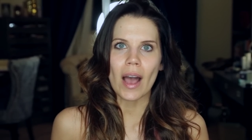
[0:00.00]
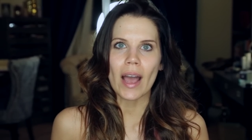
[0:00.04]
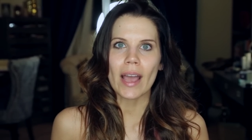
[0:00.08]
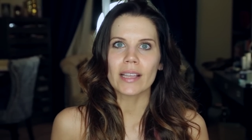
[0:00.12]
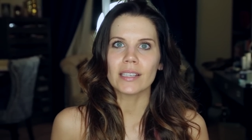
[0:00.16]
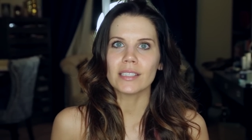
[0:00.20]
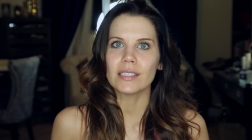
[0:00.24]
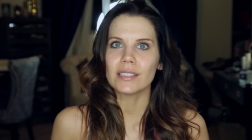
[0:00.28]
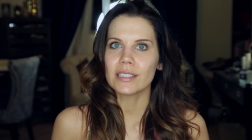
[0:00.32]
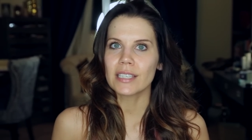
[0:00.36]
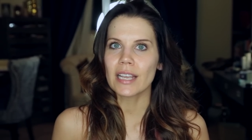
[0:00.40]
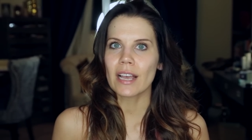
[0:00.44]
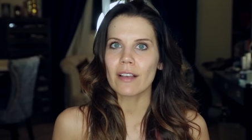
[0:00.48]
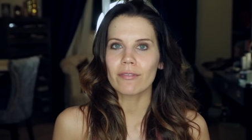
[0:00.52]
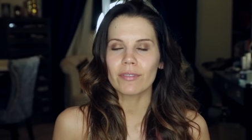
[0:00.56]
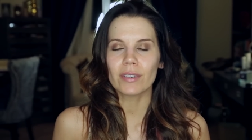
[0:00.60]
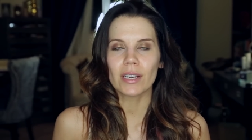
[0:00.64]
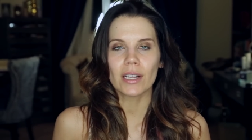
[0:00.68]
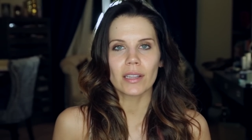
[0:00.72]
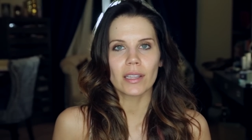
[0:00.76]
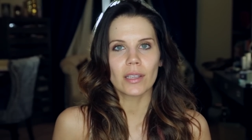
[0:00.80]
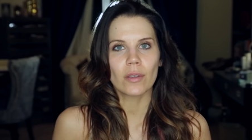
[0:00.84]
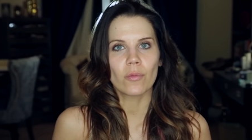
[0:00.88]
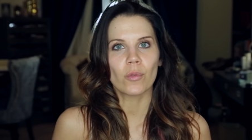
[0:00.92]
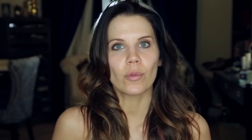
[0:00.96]
I
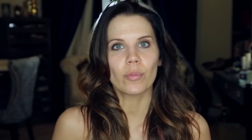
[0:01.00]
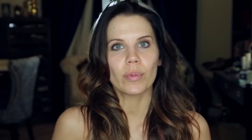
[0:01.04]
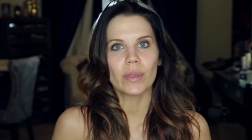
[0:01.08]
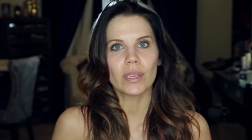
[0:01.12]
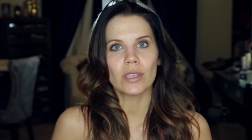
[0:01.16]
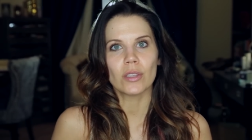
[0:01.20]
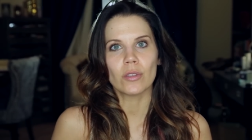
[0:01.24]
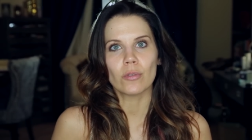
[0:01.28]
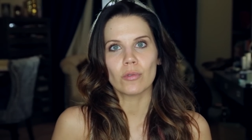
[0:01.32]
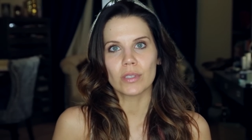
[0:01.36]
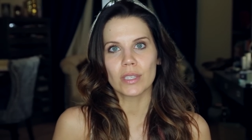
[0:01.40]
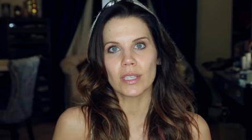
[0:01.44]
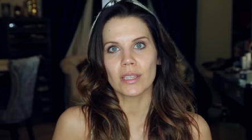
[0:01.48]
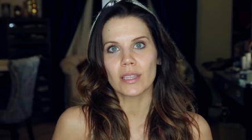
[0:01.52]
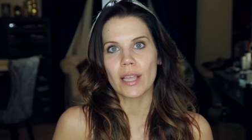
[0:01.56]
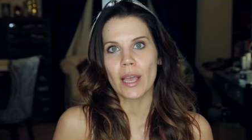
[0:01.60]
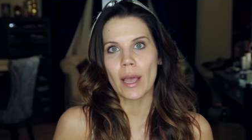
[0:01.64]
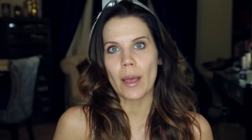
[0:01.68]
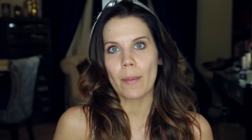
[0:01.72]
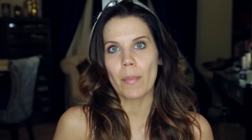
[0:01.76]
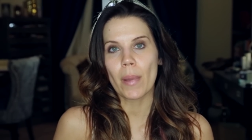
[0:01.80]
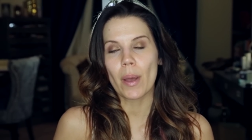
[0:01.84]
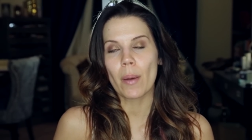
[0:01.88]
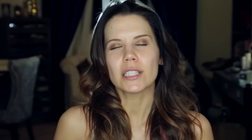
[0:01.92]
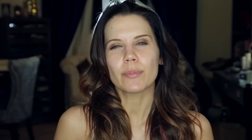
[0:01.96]
definitely will be using
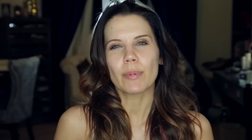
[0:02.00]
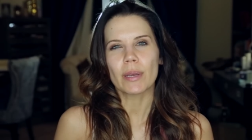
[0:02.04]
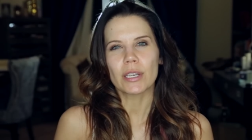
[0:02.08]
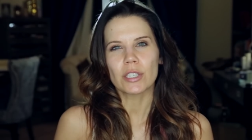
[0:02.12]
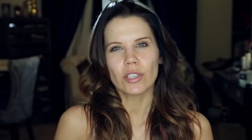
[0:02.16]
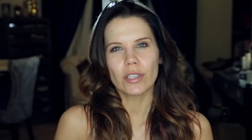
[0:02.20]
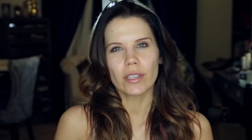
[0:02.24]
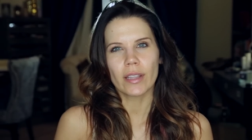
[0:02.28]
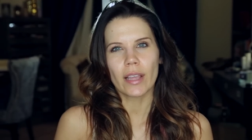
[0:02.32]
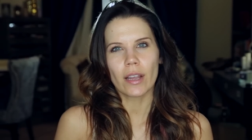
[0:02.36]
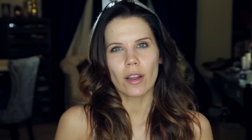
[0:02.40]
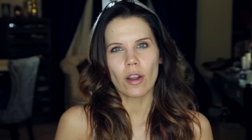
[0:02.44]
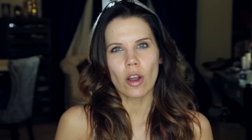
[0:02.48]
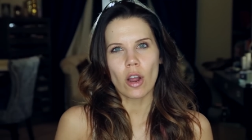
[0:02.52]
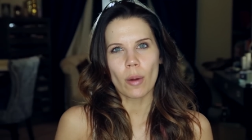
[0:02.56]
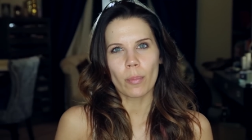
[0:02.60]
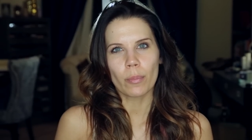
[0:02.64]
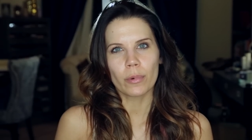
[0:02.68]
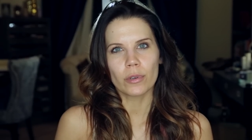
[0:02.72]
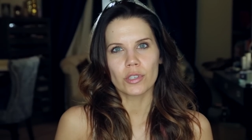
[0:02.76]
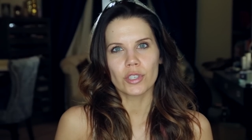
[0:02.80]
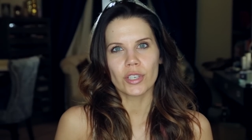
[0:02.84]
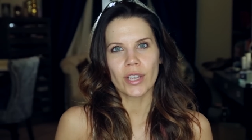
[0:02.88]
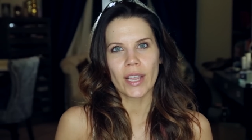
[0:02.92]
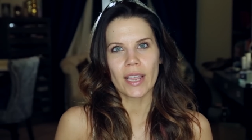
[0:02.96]
them, especially that
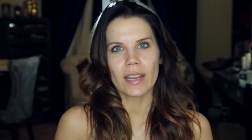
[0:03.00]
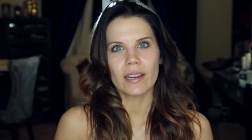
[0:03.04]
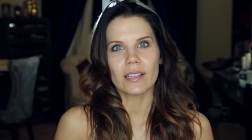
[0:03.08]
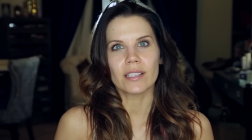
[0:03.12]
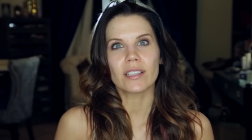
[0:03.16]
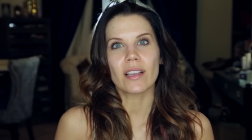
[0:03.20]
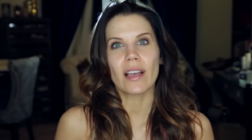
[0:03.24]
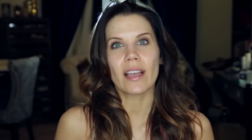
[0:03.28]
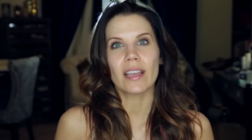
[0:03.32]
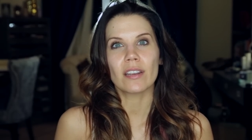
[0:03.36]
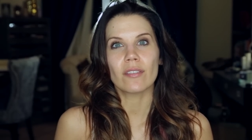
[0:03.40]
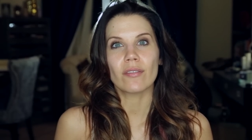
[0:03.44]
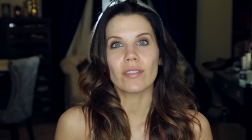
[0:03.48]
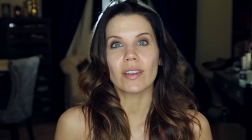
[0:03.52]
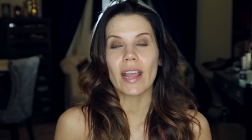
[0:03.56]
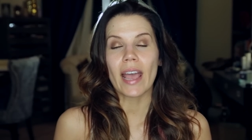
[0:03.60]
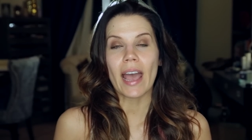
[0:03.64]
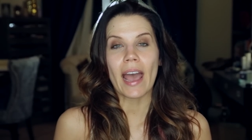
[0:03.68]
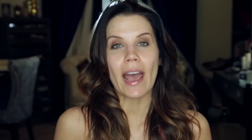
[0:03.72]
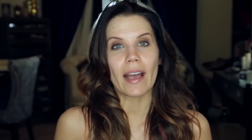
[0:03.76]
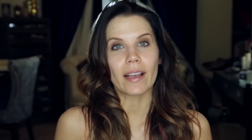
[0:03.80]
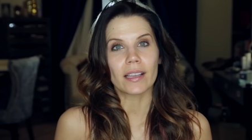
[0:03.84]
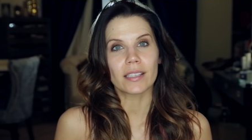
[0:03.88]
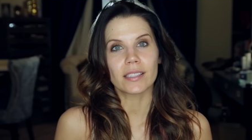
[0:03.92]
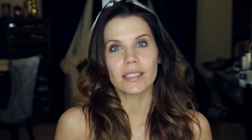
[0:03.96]
copper shade is kind of an
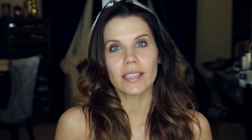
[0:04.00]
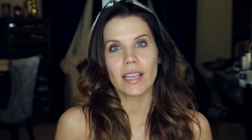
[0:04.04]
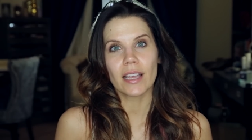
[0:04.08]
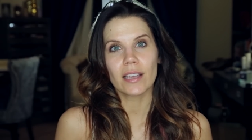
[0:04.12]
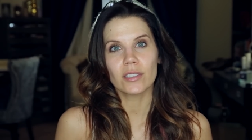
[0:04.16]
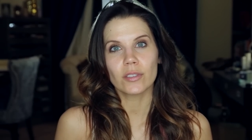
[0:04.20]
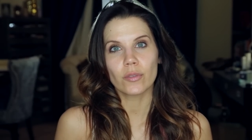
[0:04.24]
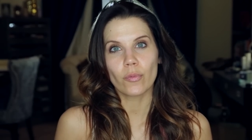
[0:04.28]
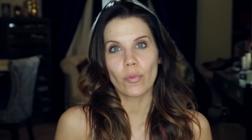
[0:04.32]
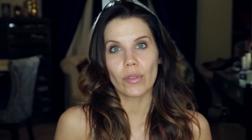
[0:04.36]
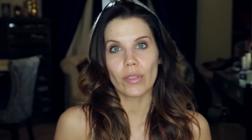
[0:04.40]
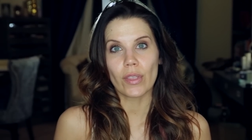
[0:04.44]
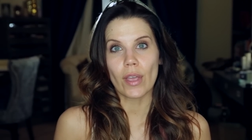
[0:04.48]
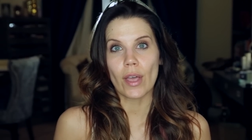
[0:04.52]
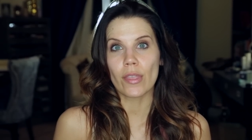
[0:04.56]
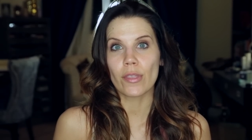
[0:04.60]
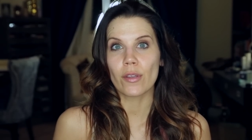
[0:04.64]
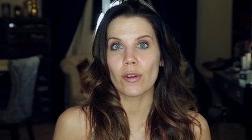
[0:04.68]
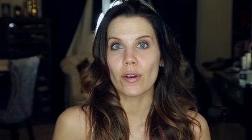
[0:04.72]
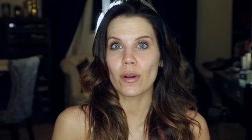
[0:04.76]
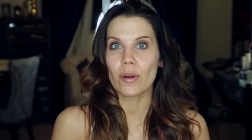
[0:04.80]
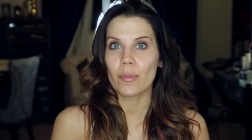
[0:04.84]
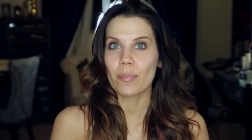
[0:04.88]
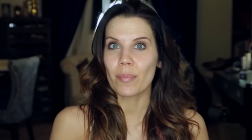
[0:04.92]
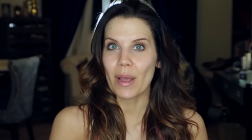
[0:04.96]
accent with
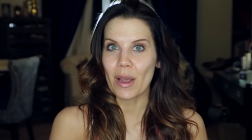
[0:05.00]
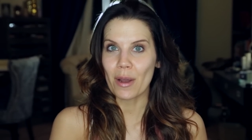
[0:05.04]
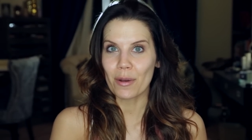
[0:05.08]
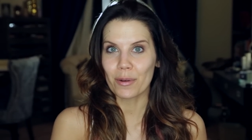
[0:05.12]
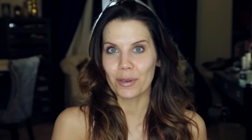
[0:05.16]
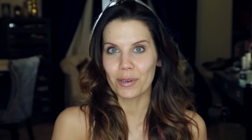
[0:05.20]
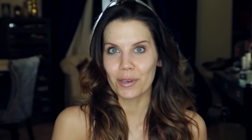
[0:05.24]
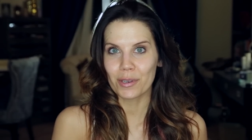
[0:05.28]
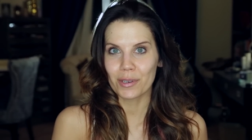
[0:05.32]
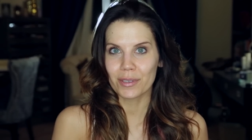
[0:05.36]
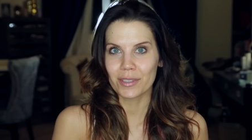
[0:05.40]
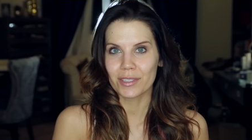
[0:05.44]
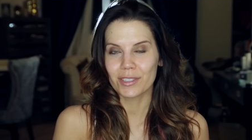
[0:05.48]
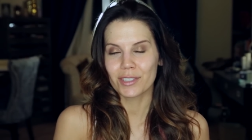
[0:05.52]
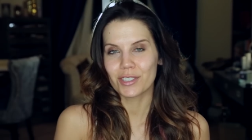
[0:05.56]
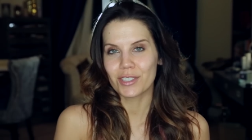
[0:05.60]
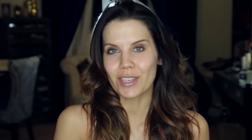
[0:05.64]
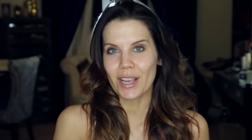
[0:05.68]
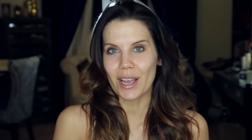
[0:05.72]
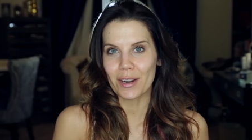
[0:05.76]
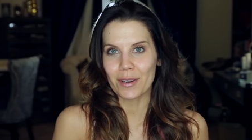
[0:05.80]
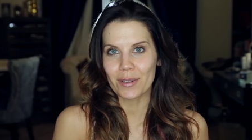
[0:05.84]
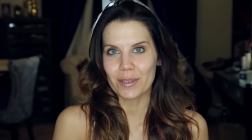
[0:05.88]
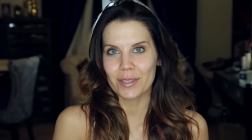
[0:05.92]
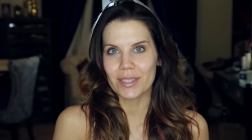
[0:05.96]
other powder
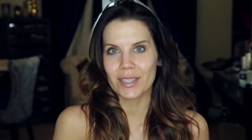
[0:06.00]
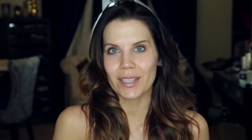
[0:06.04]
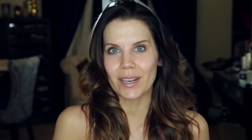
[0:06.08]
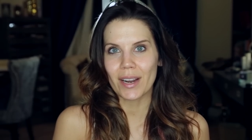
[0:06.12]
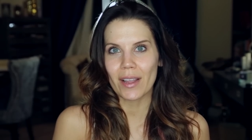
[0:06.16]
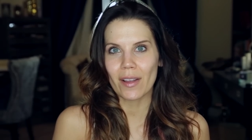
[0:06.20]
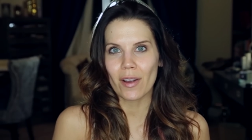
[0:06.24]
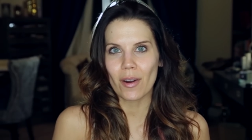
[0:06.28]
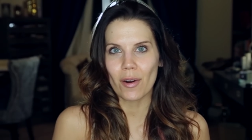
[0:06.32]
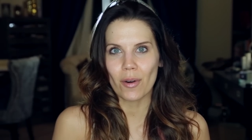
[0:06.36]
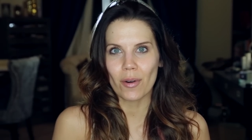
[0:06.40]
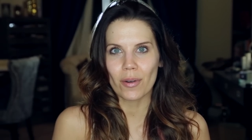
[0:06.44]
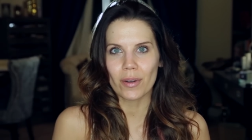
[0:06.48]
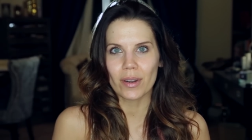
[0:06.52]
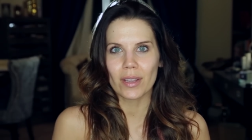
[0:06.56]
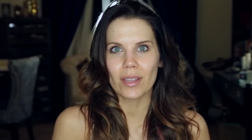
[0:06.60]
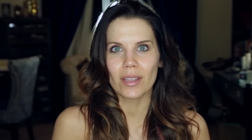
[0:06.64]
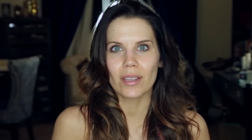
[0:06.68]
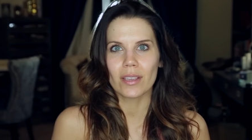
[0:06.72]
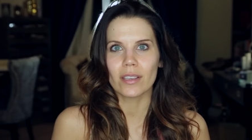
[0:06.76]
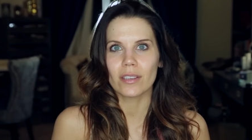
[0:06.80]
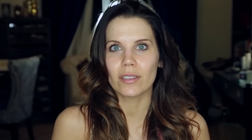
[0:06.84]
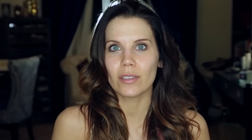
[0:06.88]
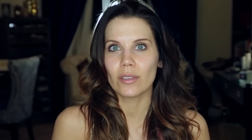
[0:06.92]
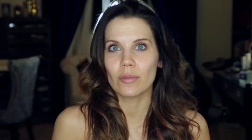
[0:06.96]
shadows that I
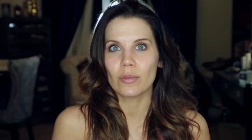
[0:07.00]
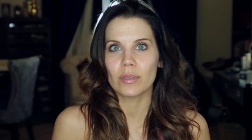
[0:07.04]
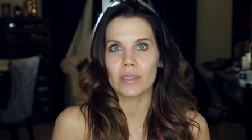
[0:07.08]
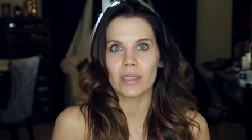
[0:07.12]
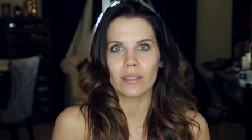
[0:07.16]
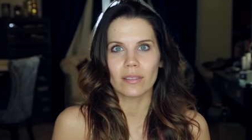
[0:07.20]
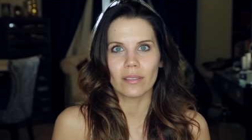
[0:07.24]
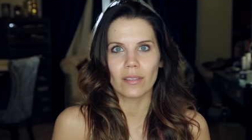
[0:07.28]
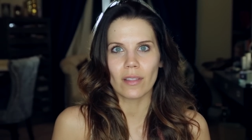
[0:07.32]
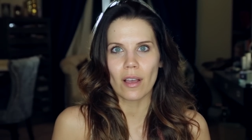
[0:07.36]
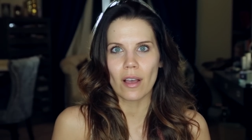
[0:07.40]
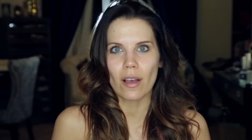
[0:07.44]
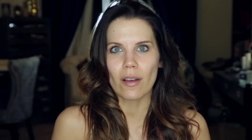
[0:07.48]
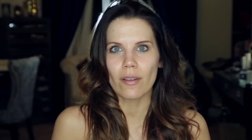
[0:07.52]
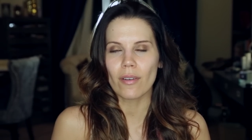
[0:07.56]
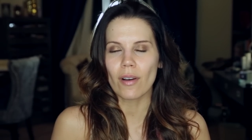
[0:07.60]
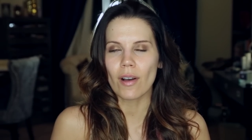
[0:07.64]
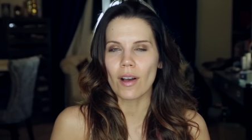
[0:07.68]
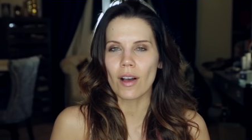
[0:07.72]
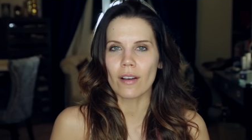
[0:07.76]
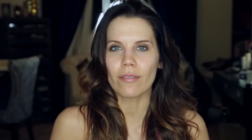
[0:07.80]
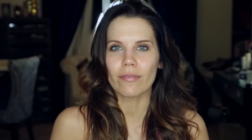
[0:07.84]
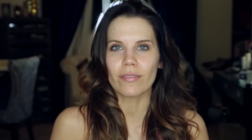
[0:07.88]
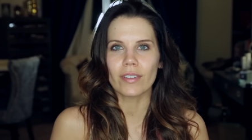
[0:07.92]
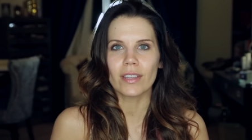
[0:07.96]
already use and love
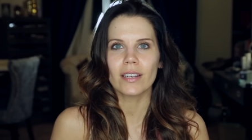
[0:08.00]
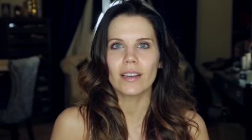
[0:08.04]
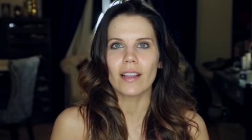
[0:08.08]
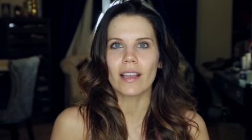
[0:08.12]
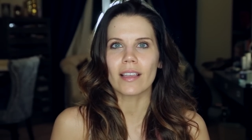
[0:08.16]
often.